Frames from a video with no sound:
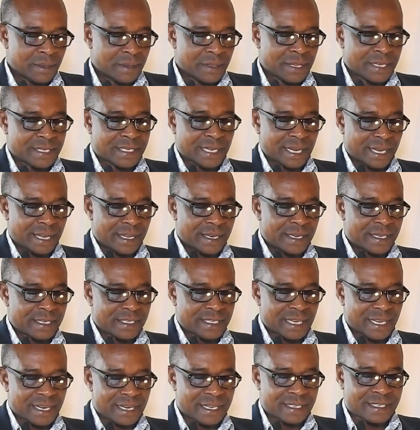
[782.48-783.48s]
The second
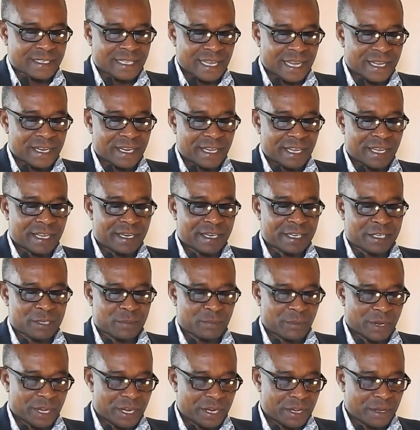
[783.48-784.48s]
is understanding and
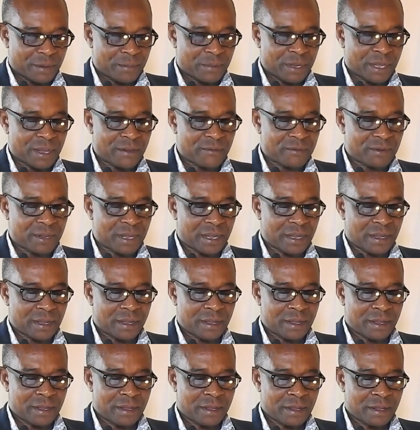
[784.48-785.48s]
explaining
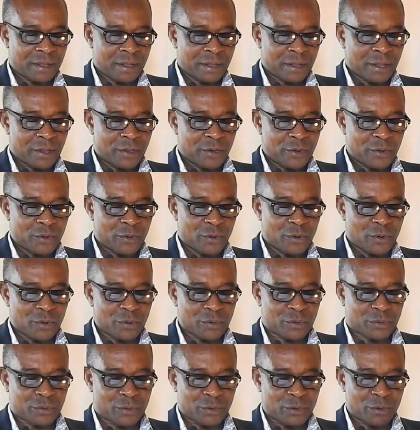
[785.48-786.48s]
behavior. You
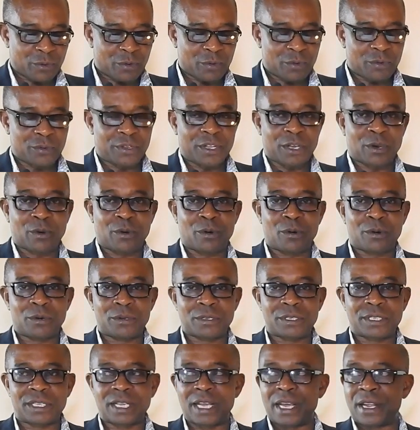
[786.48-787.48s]
ought to know the
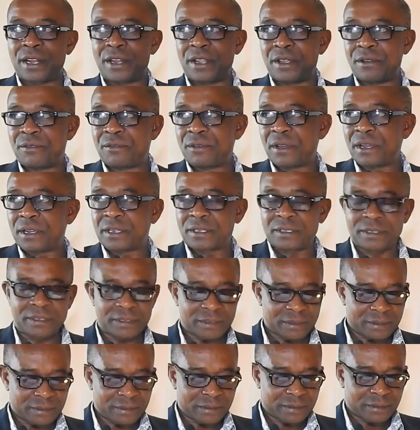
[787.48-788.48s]
cause and effect.
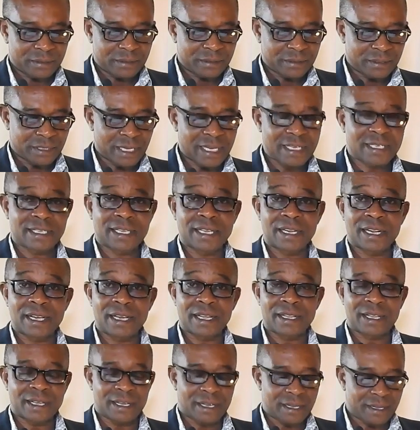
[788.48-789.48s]
That's
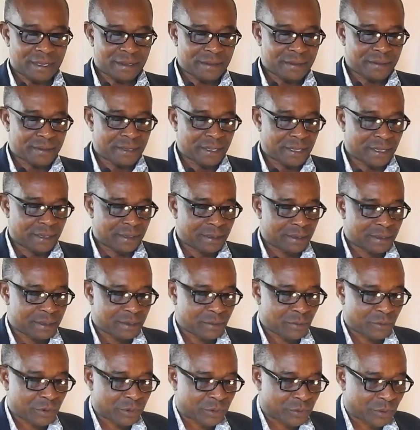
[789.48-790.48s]
another
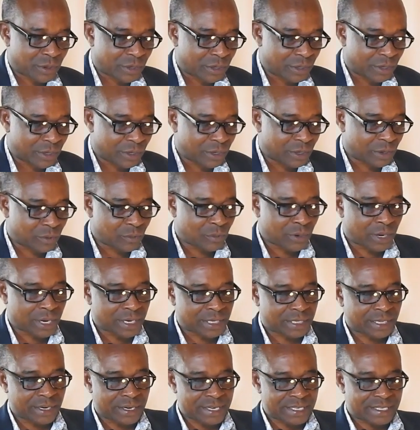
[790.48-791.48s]
thing which we were
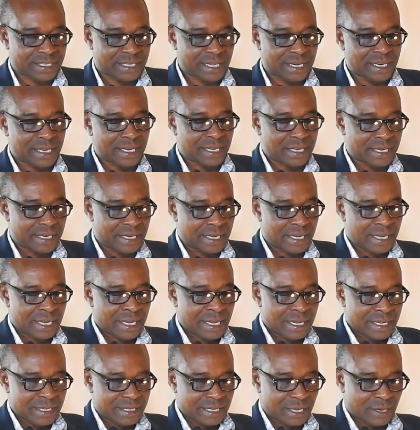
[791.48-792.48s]
interested
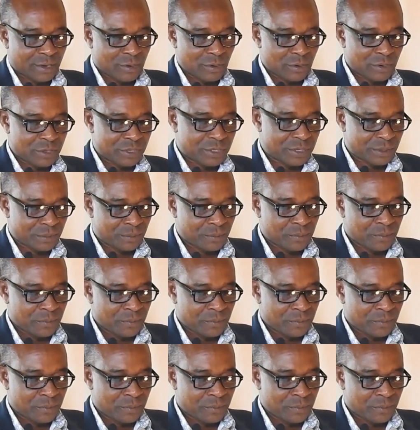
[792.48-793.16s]
in psychology.